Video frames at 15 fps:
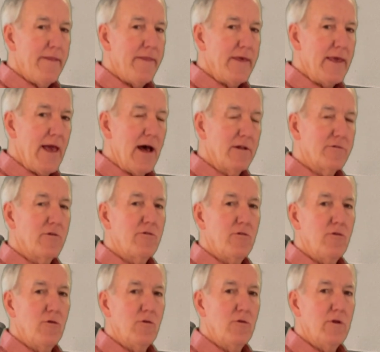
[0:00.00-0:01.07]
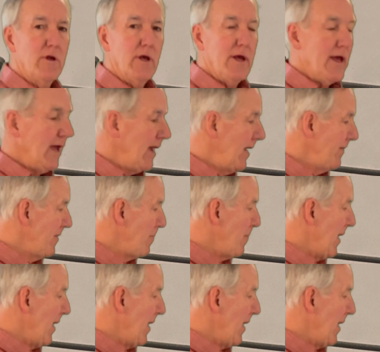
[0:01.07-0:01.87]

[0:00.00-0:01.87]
The altitude and the